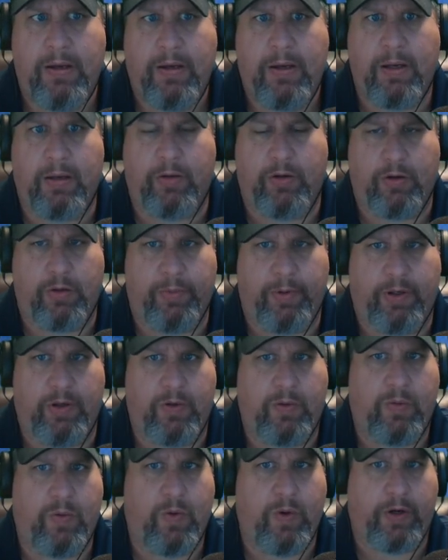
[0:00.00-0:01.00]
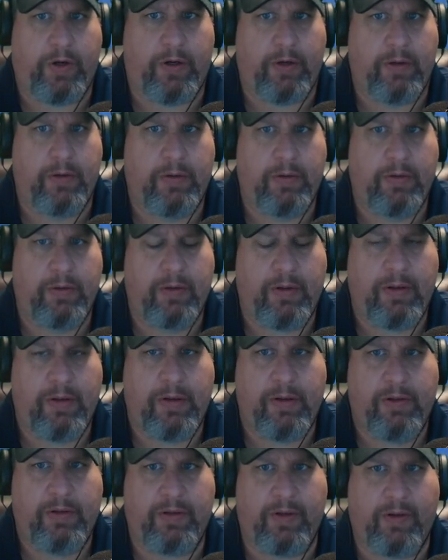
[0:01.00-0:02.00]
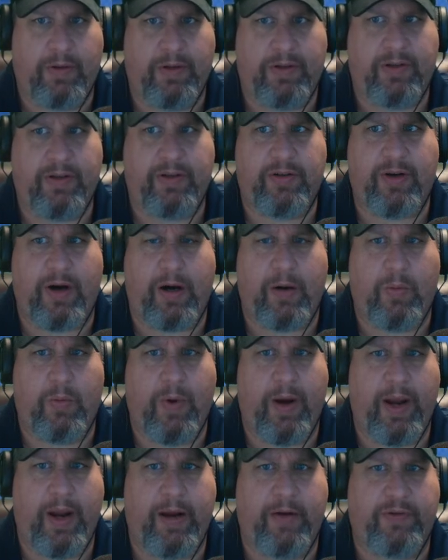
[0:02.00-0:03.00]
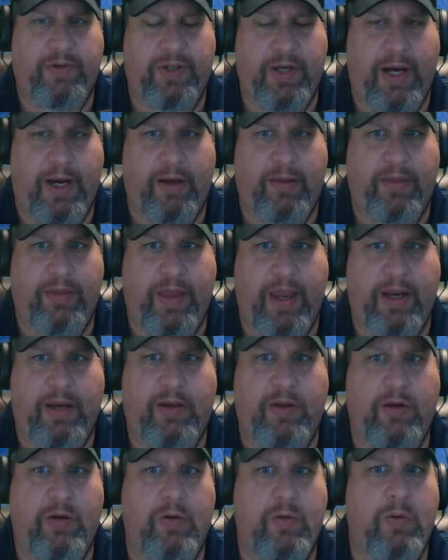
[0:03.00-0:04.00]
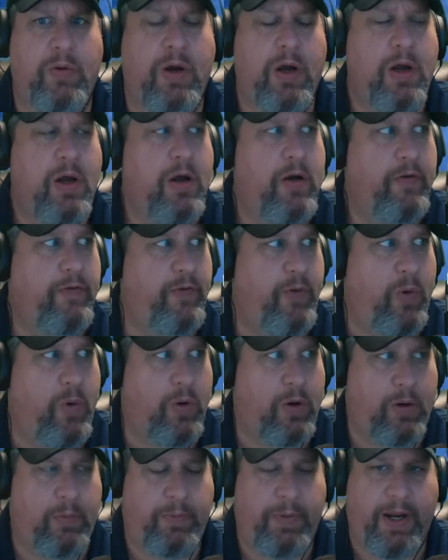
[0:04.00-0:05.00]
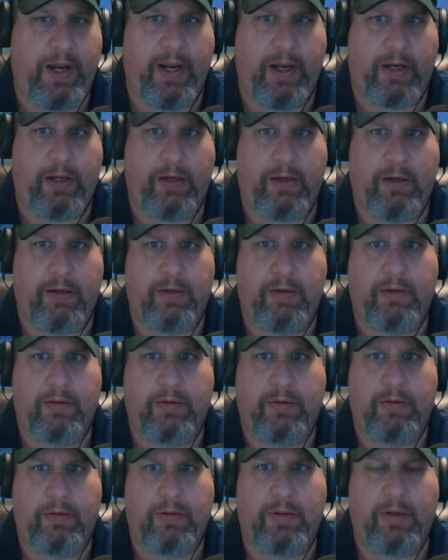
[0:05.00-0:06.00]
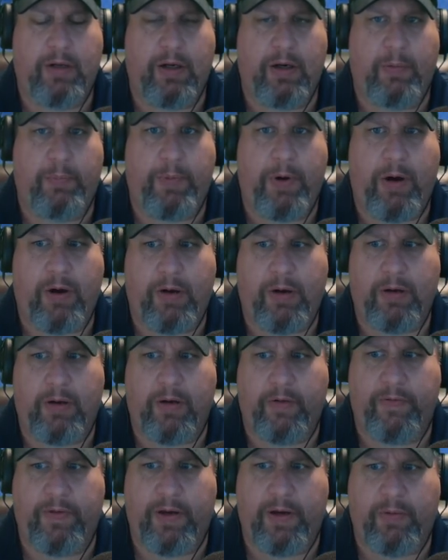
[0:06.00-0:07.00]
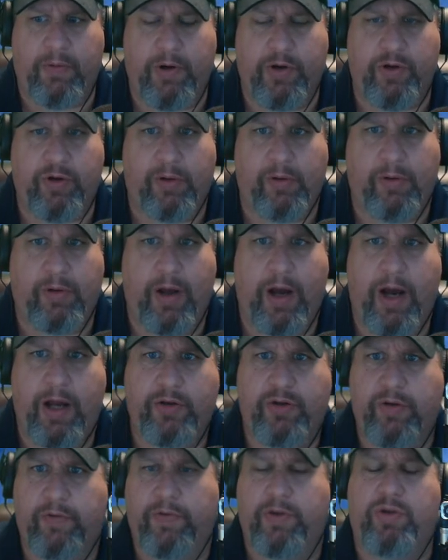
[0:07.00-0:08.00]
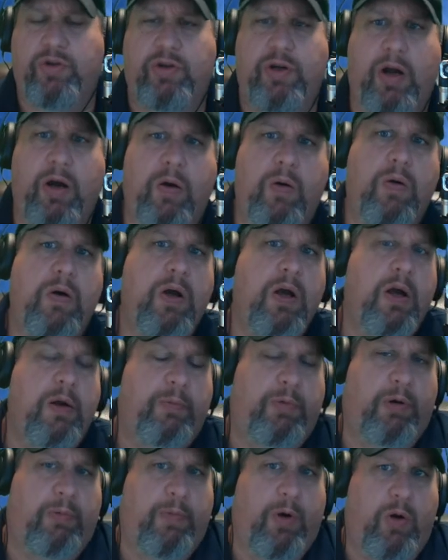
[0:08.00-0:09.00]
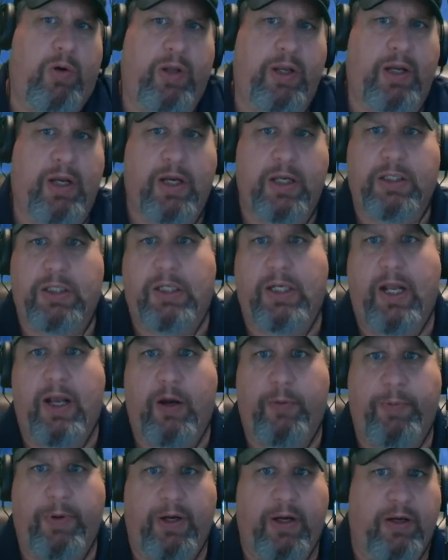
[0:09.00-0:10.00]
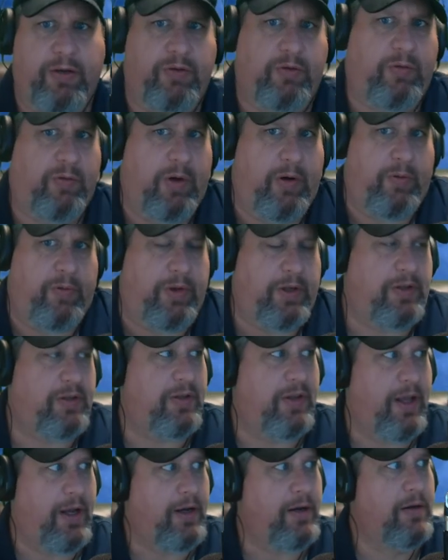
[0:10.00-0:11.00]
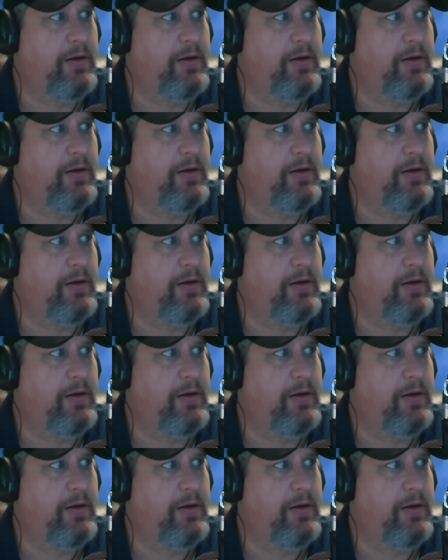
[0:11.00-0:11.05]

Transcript: a little bit quicker. So it's just our way of saying thank you for being, part of the original launch of the show, promoting us and helping us grow this thing.